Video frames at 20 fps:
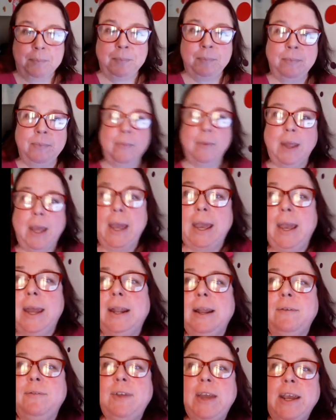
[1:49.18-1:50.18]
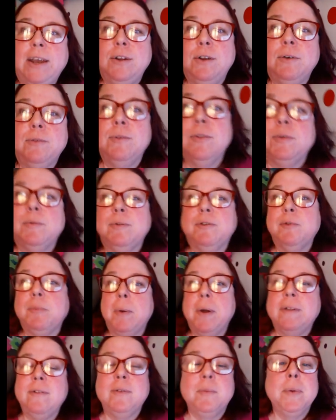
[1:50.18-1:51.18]
and I've taken over the
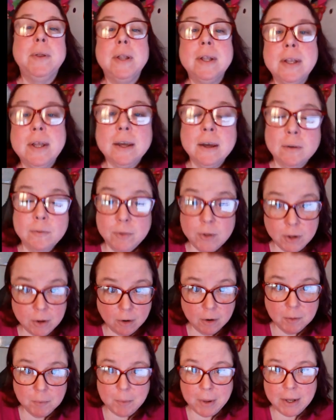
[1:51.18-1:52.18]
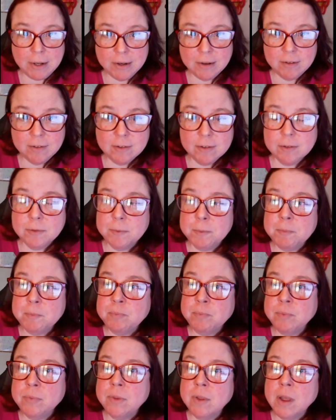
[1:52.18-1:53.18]
responsibility of the yard maintenance.
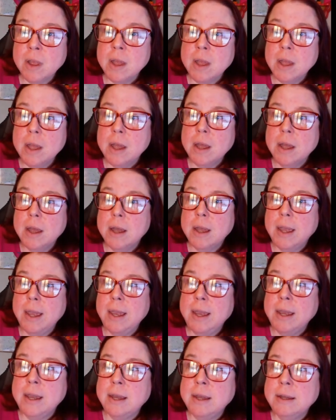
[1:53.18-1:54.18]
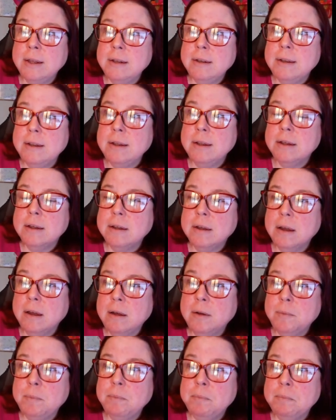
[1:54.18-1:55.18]
And
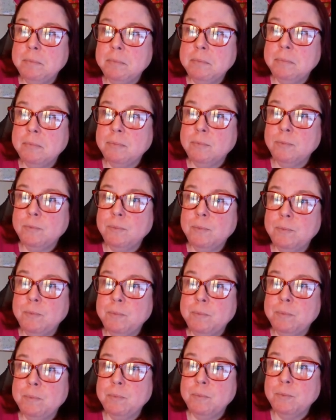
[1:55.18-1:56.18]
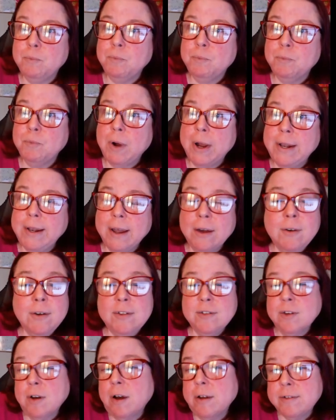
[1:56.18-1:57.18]
um, right now,
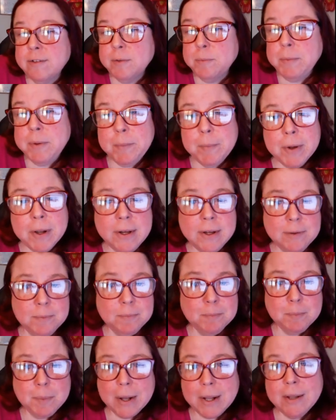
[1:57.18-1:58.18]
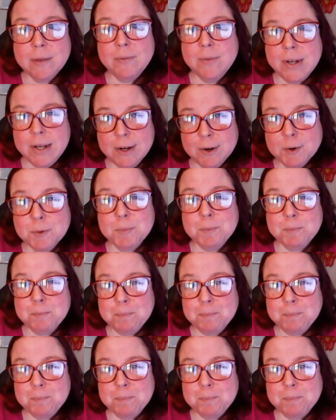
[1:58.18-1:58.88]
he's costing me money by living here.